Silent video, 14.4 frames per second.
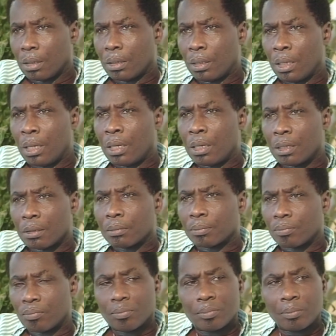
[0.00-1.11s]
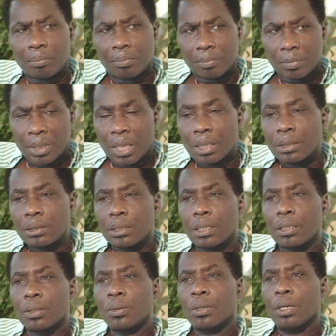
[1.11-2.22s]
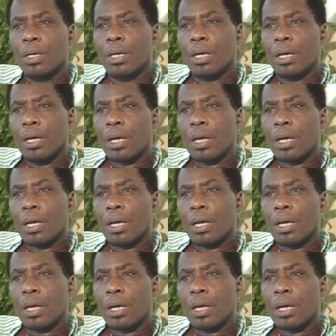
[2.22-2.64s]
playing with words and melodies, yes, and so on.